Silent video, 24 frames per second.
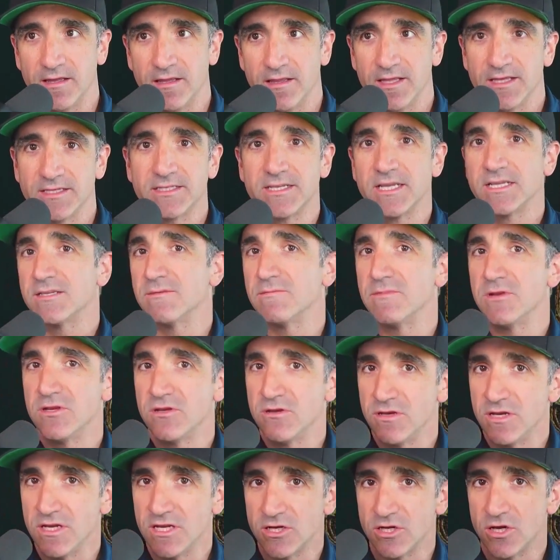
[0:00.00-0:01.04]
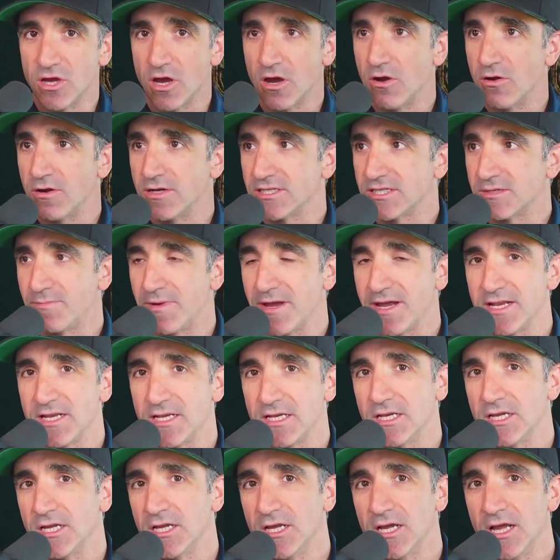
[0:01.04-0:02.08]
this doesn't mean you need to go and
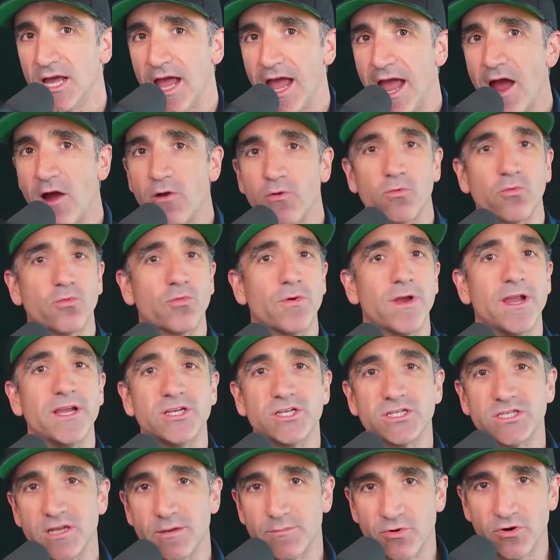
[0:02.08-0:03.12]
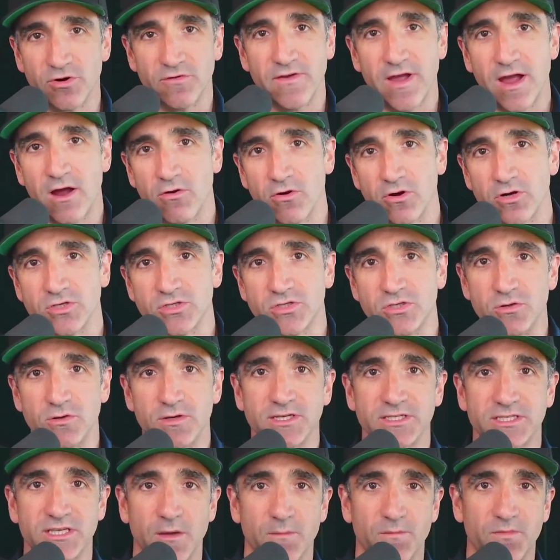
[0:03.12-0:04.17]
spend outrageous number of hours
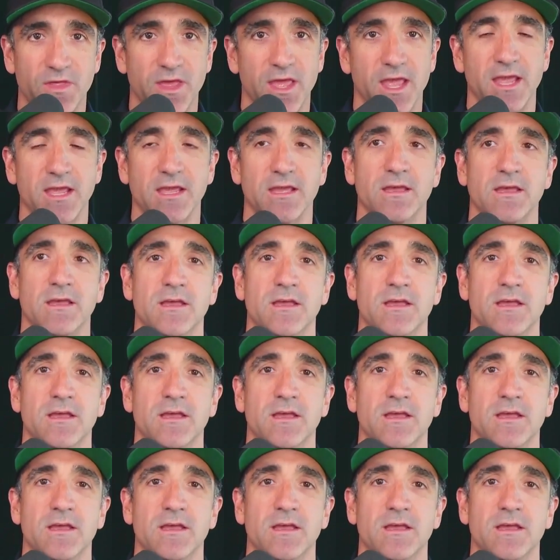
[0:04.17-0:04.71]
doing something